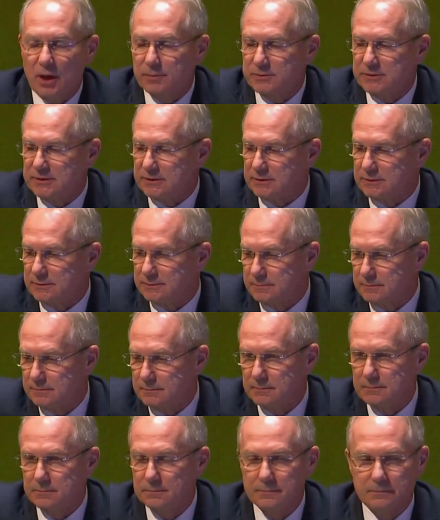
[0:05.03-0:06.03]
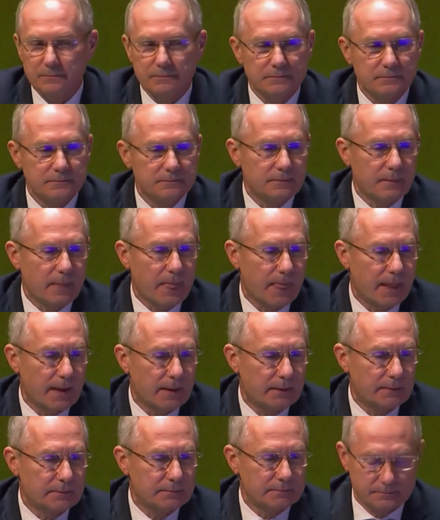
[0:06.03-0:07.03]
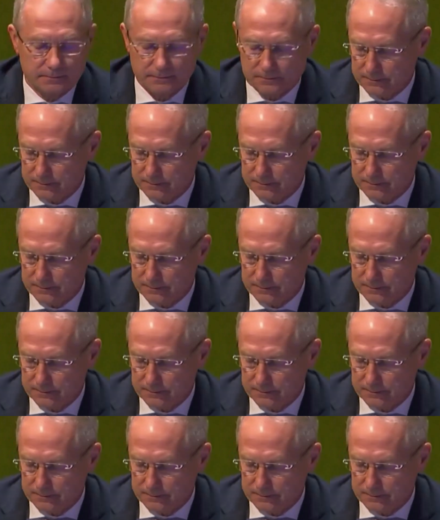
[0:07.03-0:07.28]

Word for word: a resolution calling on Moscow